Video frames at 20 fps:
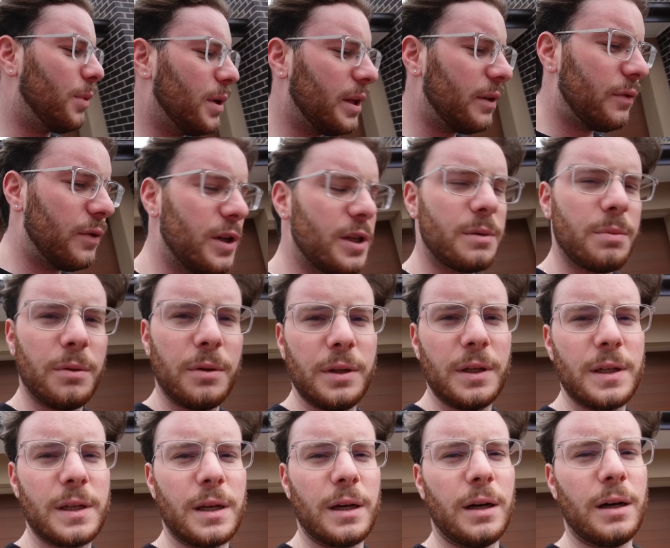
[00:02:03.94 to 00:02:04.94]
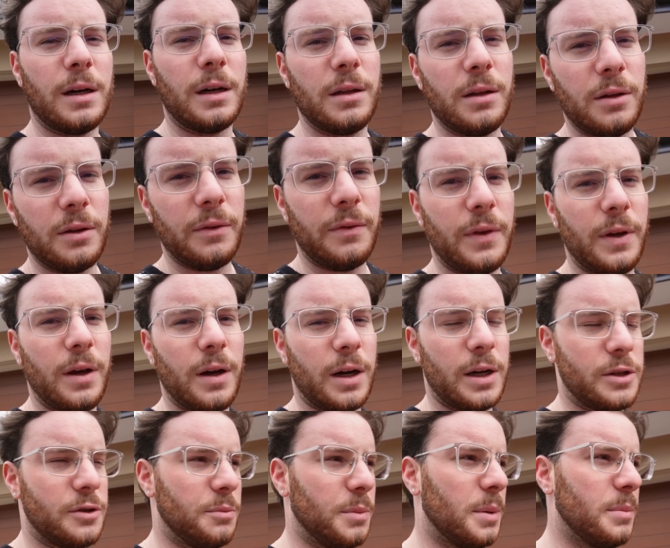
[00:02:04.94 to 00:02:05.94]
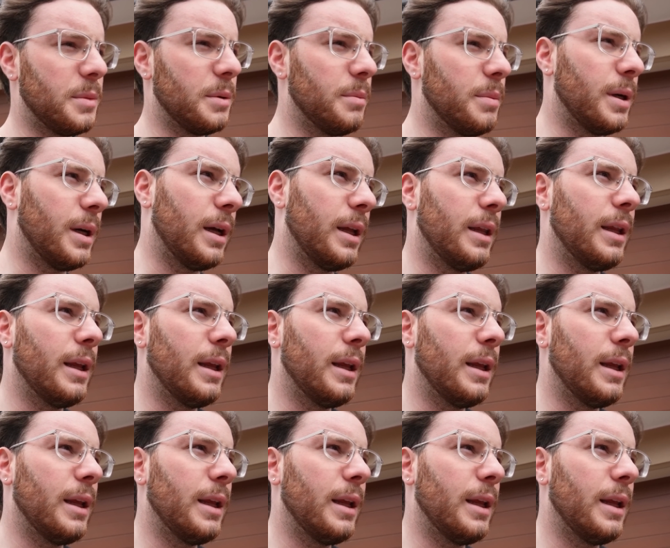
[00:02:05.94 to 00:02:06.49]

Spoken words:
when I first bought this car, I don't know if you guys remember, but